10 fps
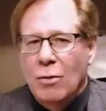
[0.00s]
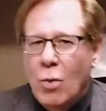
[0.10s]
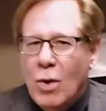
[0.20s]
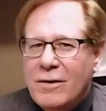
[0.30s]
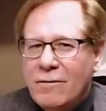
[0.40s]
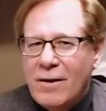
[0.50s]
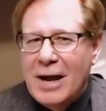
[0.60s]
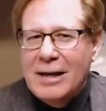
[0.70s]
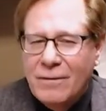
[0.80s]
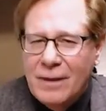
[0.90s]
The one
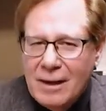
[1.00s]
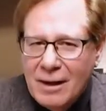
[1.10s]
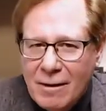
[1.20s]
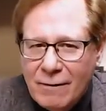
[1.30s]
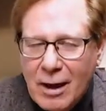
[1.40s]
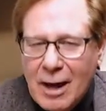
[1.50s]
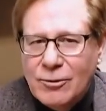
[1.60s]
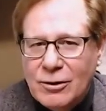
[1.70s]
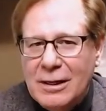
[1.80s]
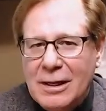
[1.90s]
defining thing of
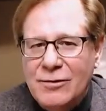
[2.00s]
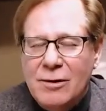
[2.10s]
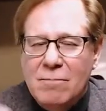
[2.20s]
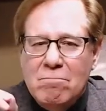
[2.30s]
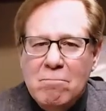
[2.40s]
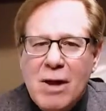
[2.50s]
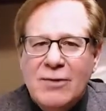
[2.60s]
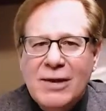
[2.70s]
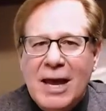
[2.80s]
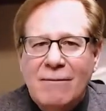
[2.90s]
an option is it
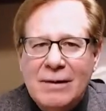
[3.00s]
must